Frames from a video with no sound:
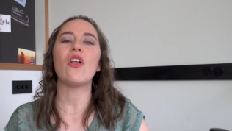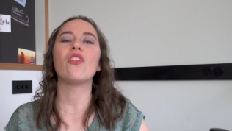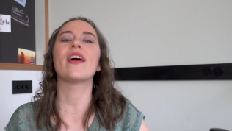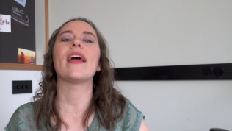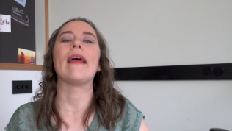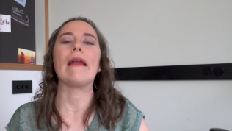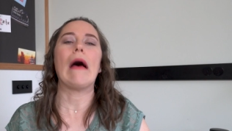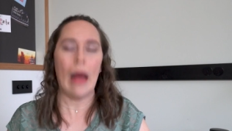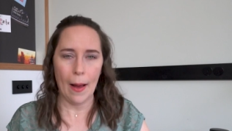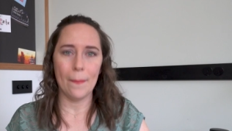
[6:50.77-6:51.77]
look it
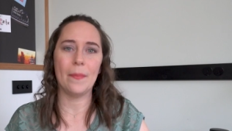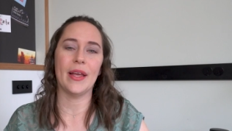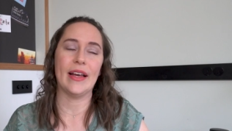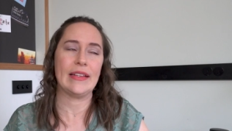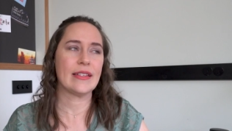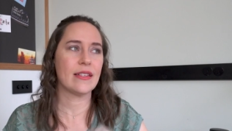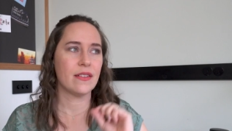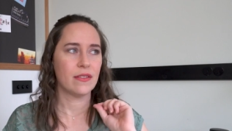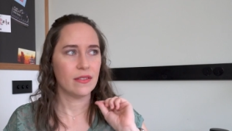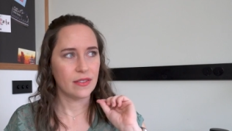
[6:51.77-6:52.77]
up
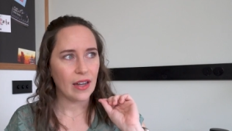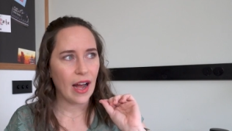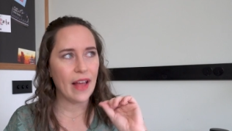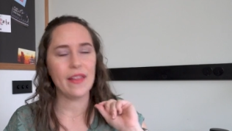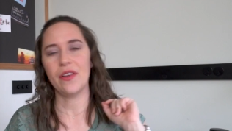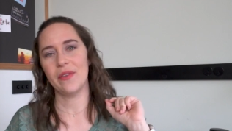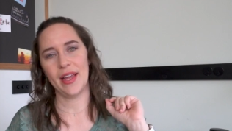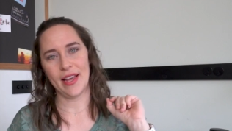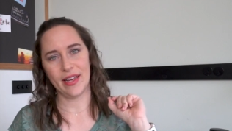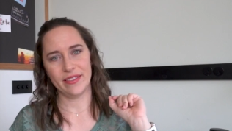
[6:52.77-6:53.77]
because I think you'll
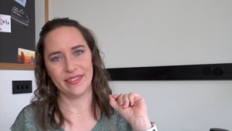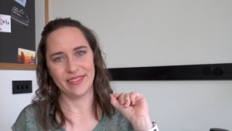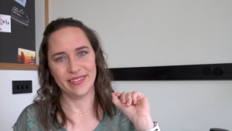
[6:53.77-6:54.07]
like it.